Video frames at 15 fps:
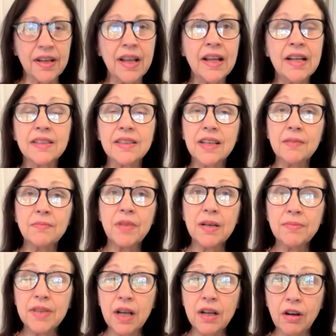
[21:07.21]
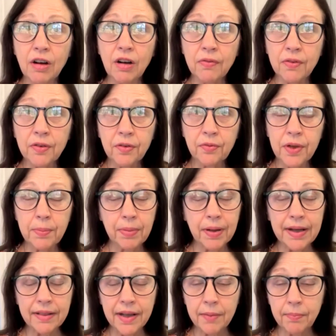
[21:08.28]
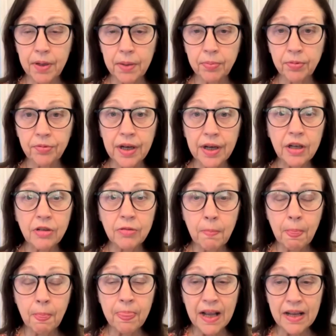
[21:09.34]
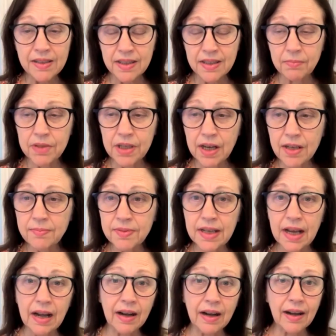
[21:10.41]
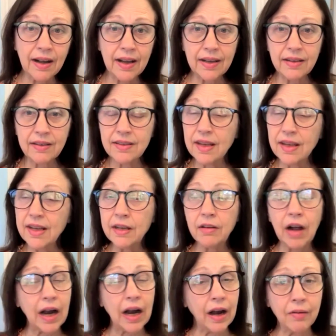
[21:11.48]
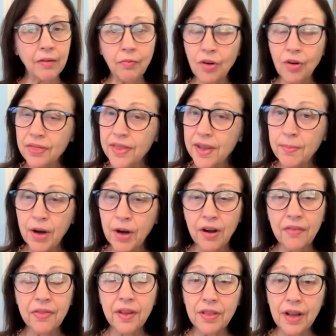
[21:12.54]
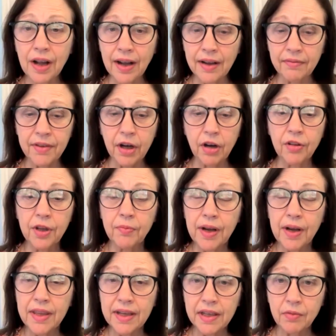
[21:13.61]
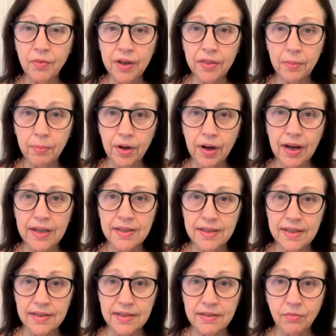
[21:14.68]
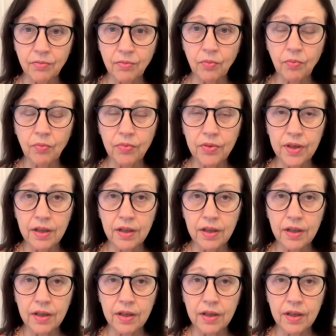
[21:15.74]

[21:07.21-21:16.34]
Sorry. Sometimes I offer the replay and let people know. Sometimes I want them on the live. The only way they can win the prize is